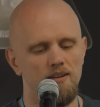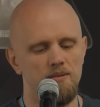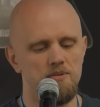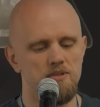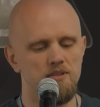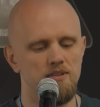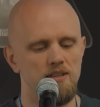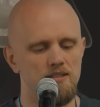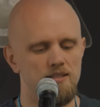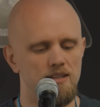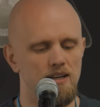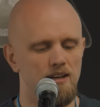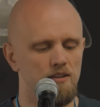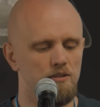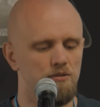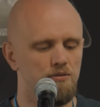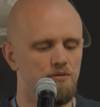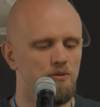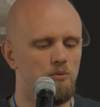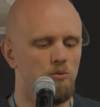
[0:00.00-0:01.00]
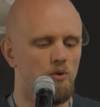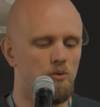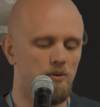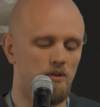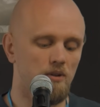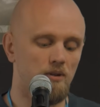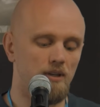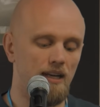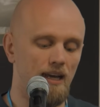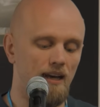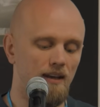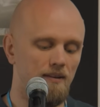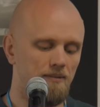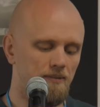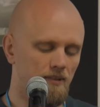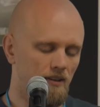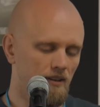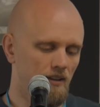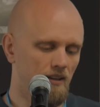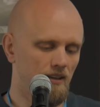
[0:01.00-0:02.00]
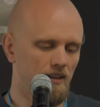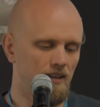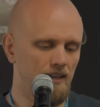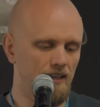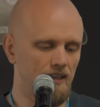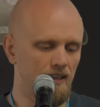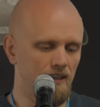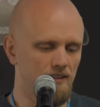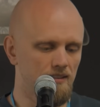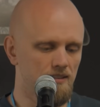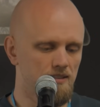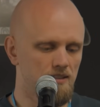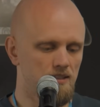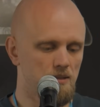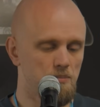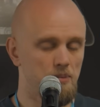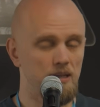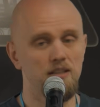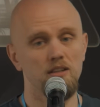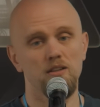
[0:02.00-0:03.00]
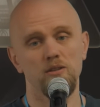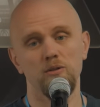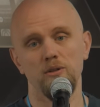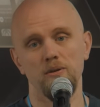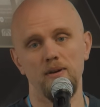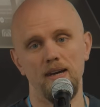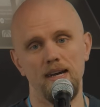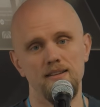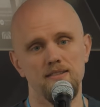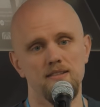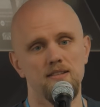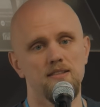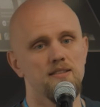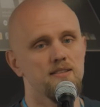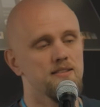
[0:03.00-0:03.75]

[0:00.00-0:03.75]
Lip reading: So that's kind of what we're looking at. And depending on who you ask,